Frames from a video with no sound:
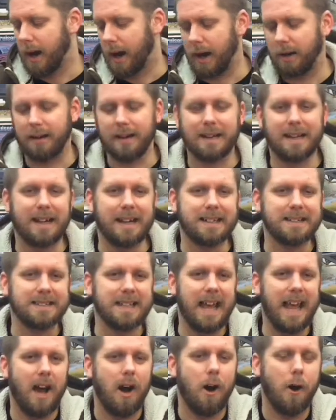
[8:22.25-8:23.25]
All right, guys,
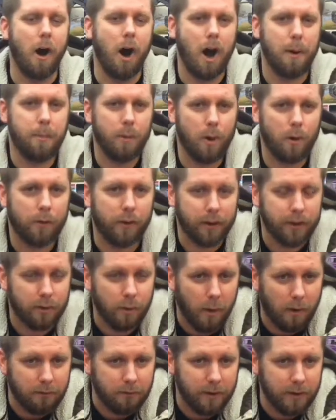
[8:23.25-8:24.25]
hop over
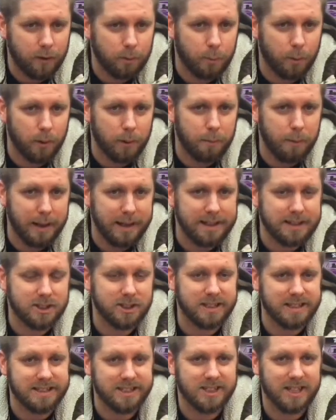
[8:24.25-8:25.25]
to our Facebook
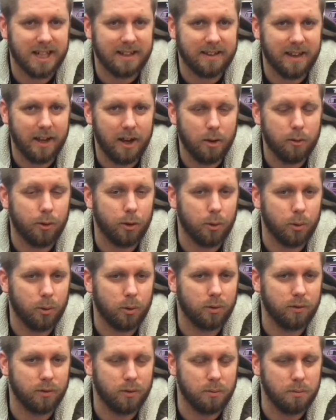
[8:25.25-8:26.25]
page and check that out, the
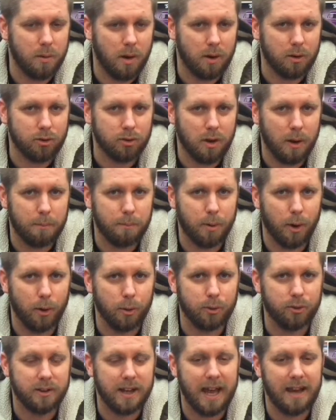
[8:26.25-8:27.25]
Northview Model Shop.
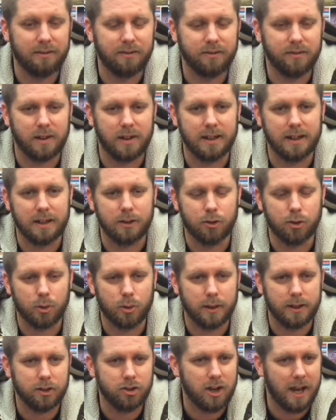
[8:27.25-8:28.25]
Post, have fun,
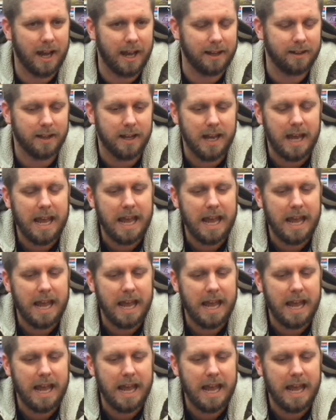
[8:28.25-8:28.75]
enjoy, chat.